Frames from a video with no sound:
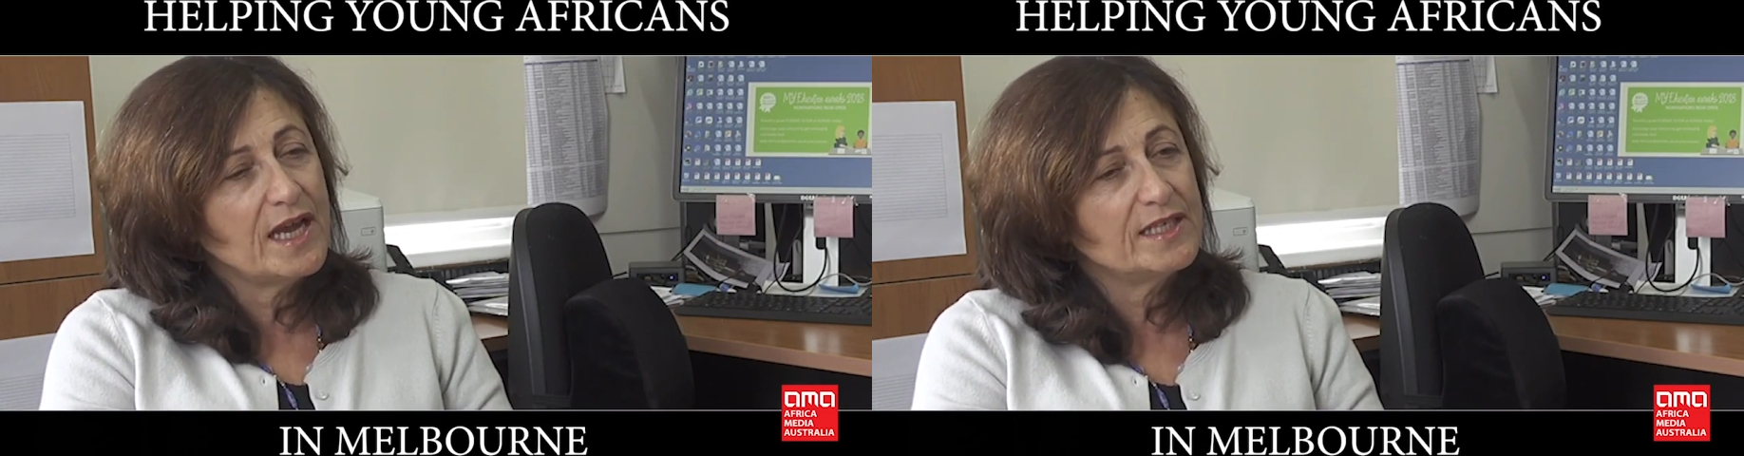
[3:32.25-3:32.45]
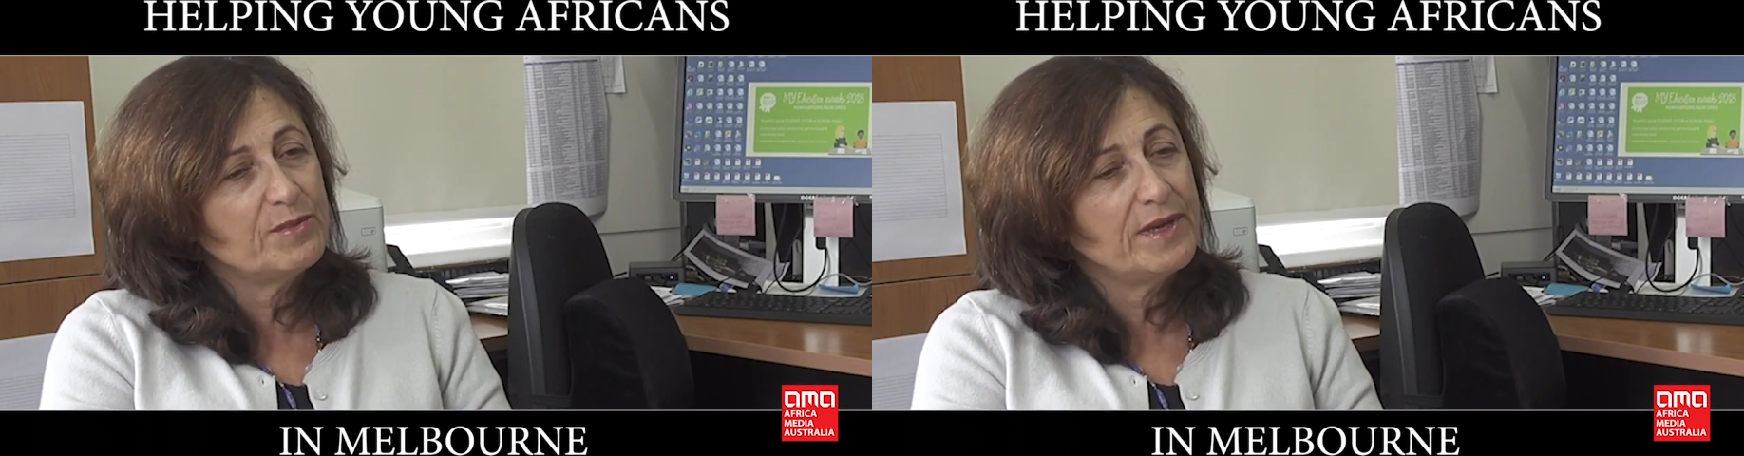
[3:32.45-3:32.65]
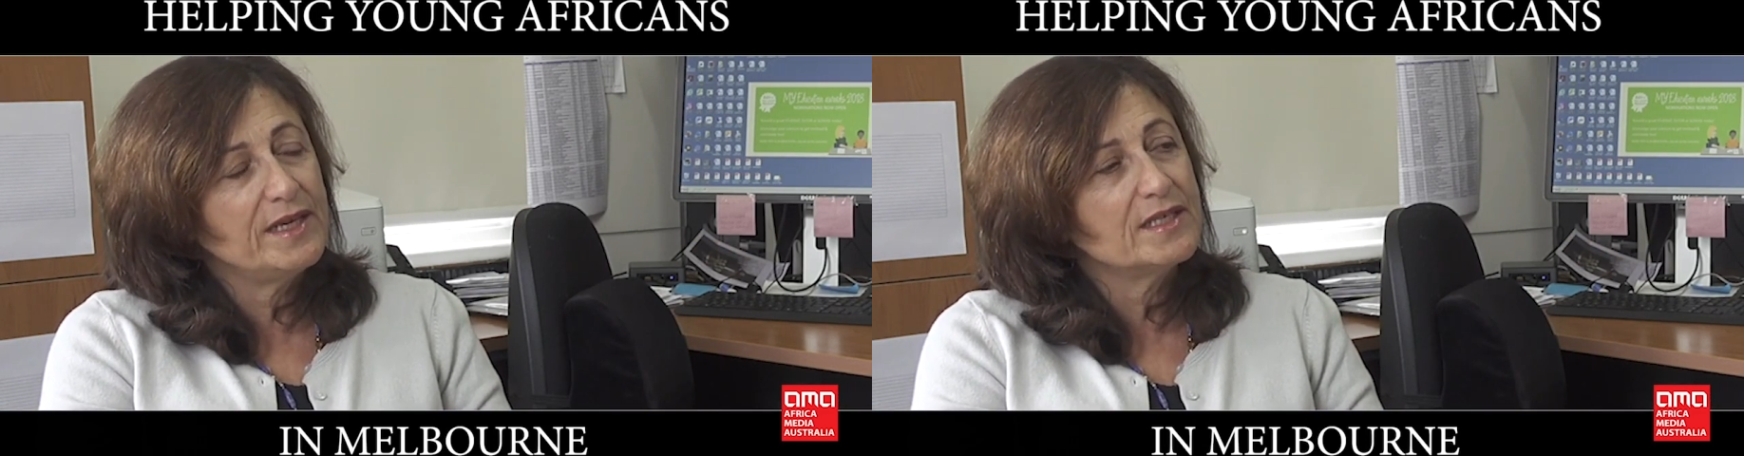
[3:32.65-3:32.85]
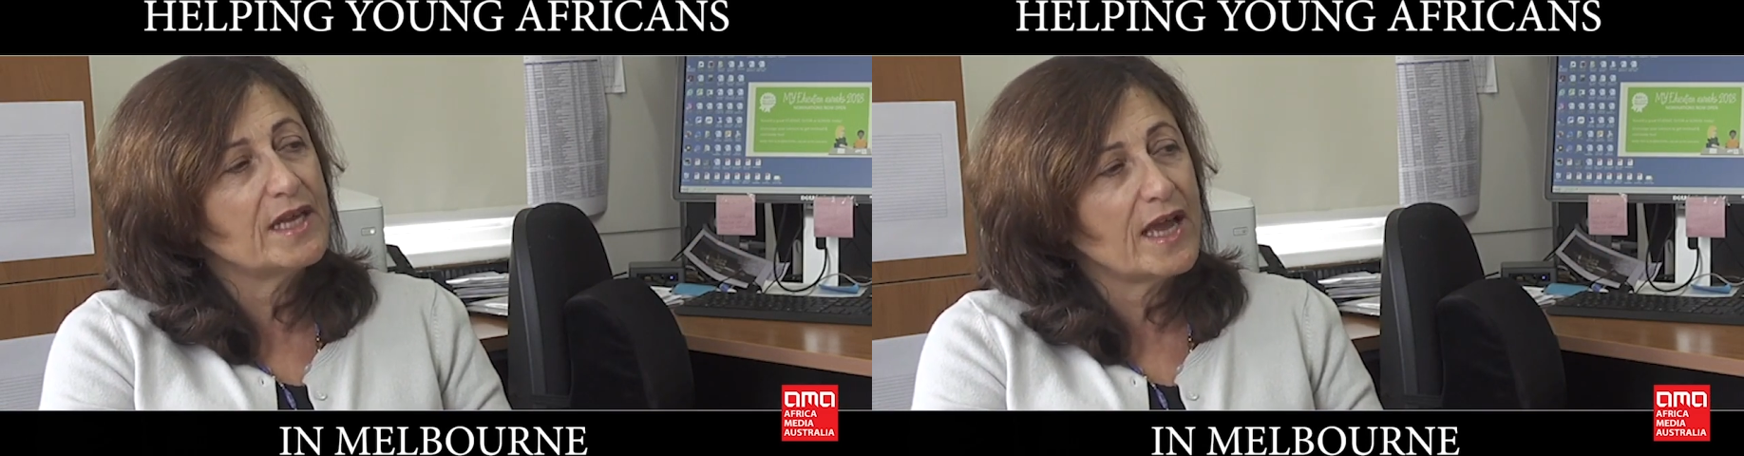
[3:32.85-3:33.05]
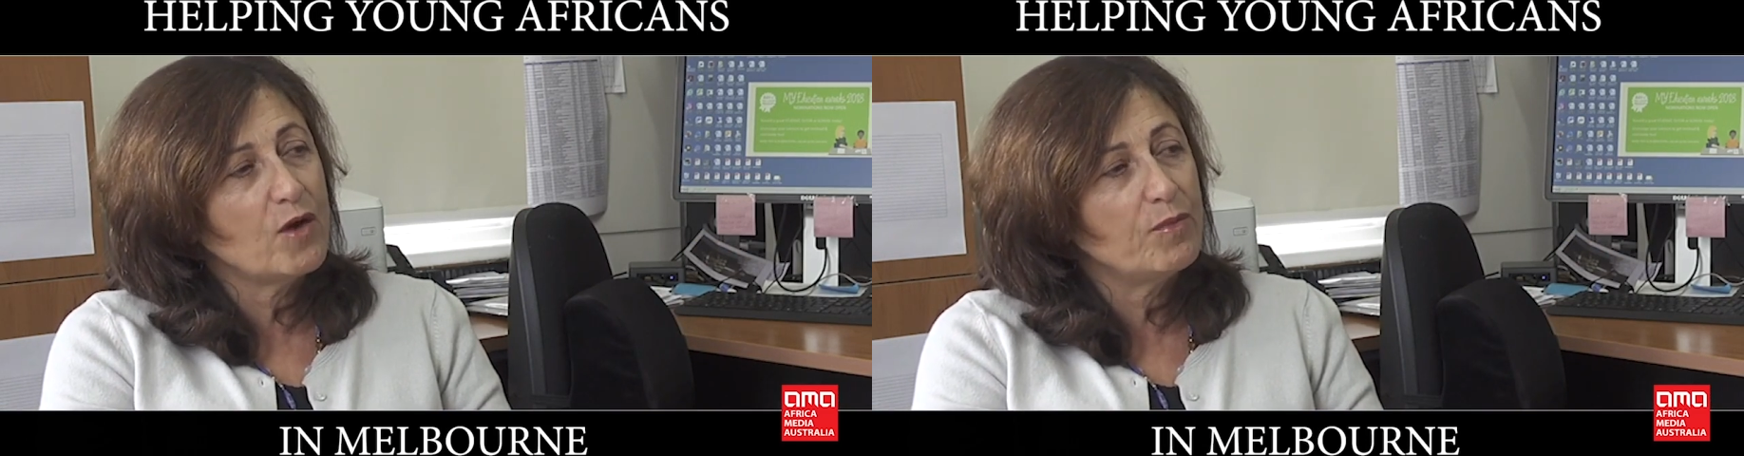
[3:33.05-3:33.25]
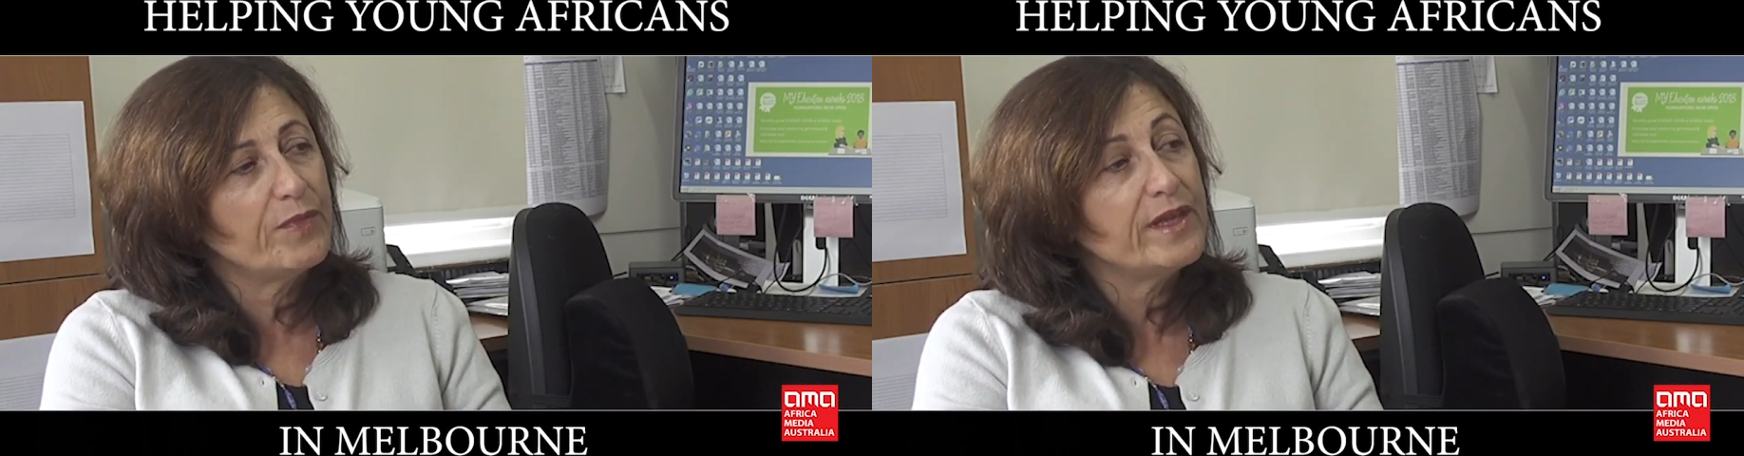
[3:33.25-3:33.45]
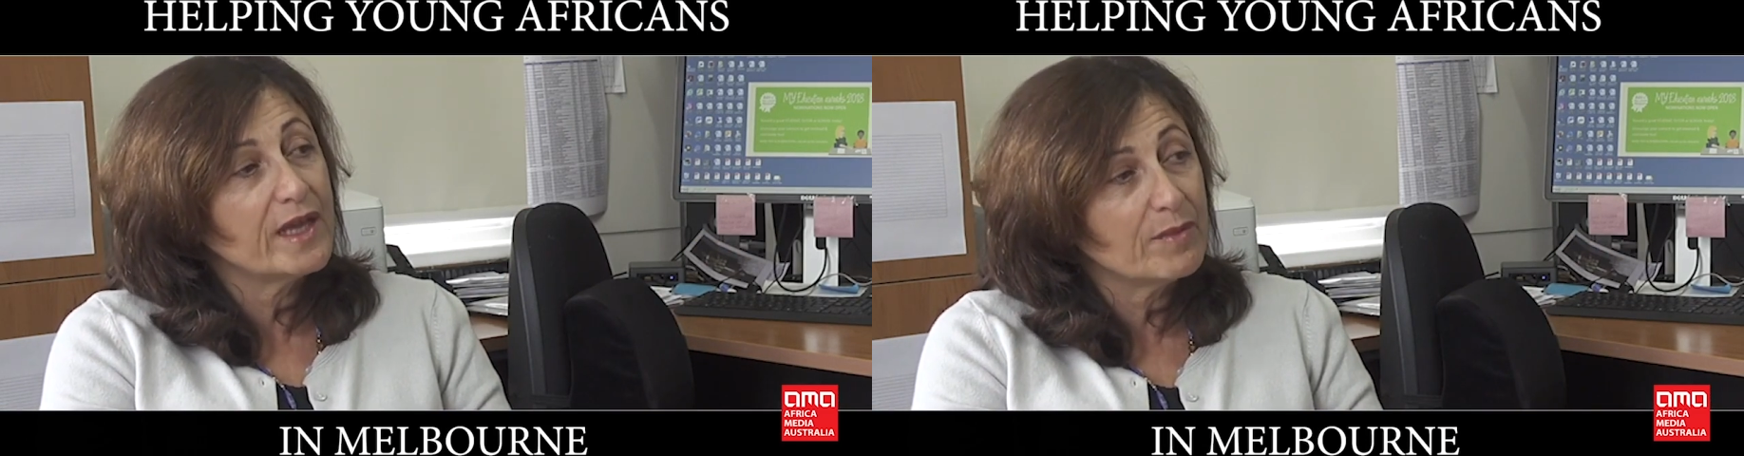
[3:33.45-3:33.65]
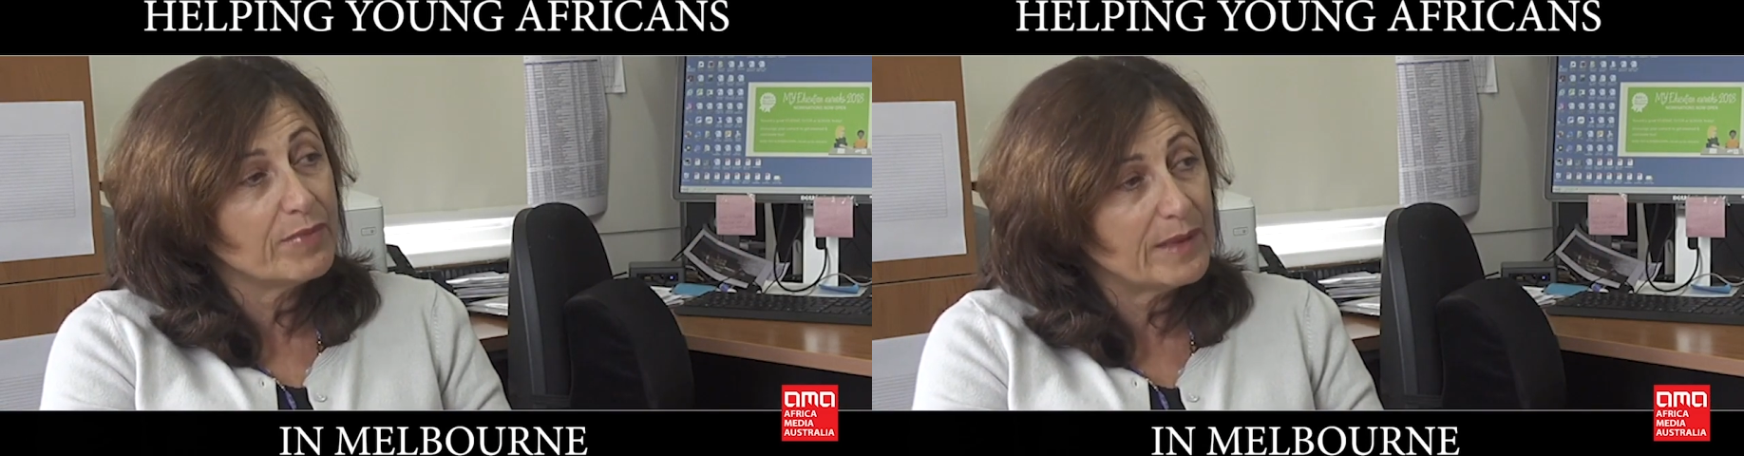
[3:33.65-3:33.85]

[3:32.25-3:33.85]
has been to help the young